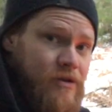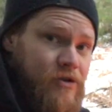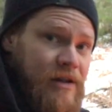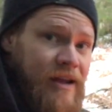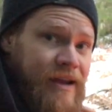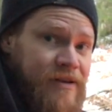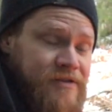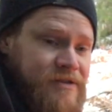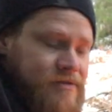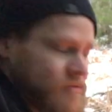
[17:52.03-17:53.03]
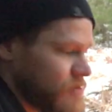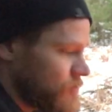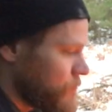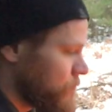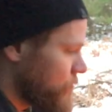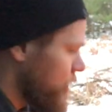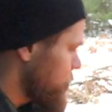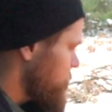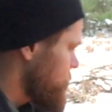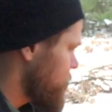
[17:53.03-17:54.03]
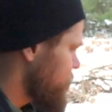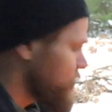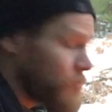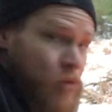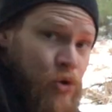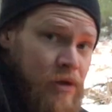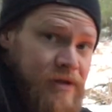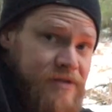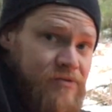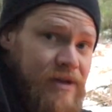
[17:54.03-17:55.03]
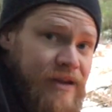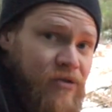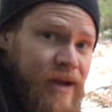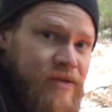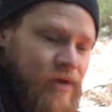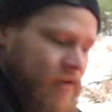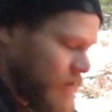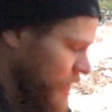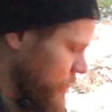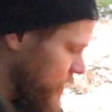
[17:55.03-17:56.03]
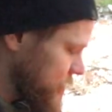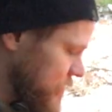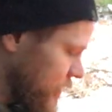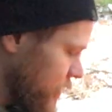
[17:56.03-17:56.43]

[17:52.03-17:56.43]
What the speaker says: good layers. You know, my merino wool is really great to have like a base